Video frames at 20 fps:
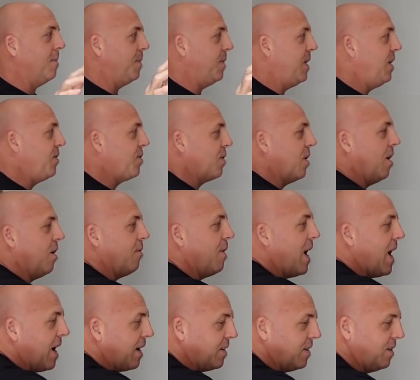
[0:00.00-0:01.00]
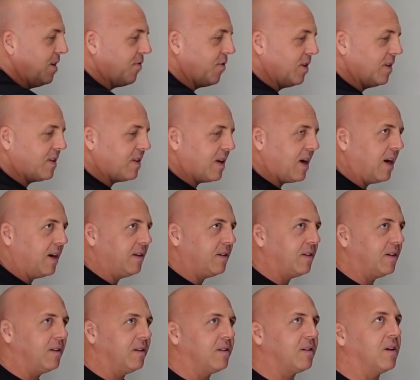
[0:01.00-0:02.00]
These are all racks, different
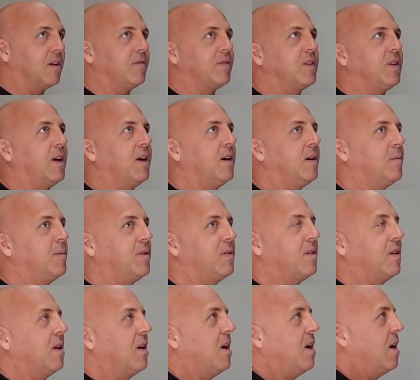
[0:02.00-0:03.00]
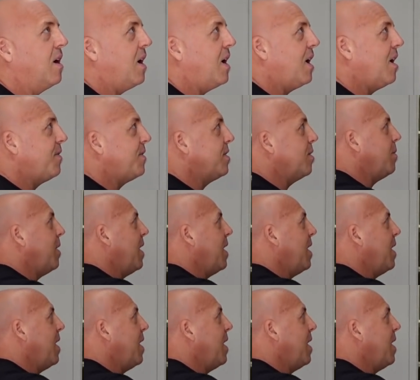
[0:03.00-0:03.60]
sizes of tubs. I have some